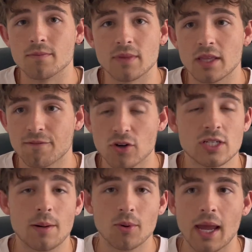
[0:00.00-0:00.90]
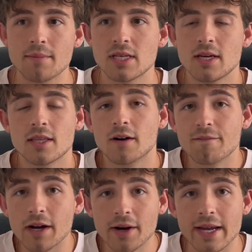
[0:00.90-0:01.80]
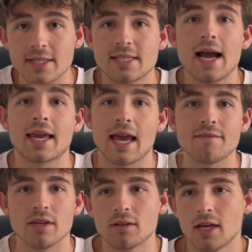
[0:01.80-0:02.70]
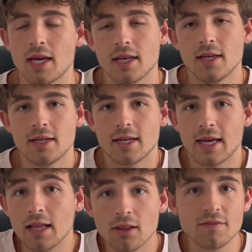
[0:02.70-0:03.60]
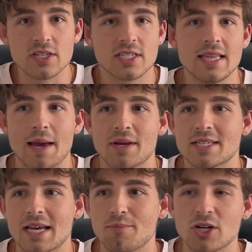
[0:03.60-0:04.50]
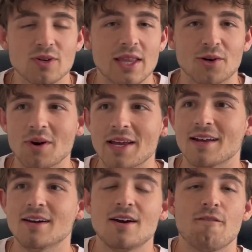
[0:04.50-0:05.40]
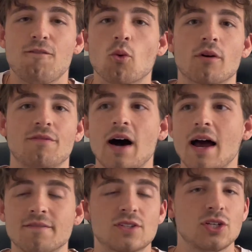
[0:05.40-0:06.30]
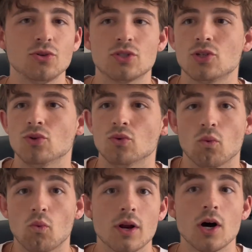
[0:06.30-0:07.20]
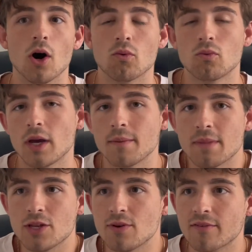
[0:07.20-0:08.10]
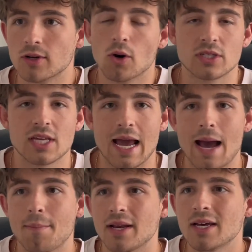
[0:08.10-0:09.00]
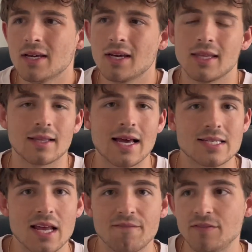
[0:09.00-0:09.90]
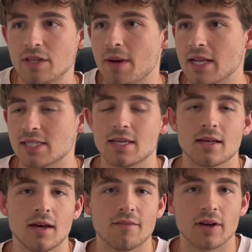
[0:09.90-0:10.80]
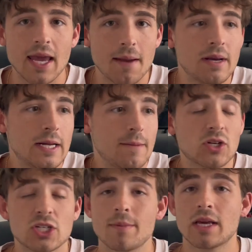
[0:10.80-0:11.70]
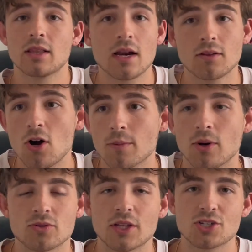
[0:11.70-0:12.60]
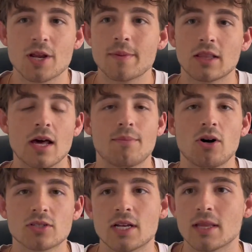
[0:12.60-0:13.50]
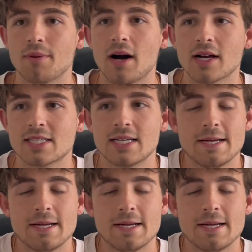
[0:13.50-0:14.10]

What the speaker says: in the first couple games, they're very attack heavy. And I love to see that because I'd much rather win 4-5-2 to 1-0. And you never know what's going to happen in the last 10-15 minutes of a game. There's going to be a lot of long balls, right? There's going to be a lot of balls into the box.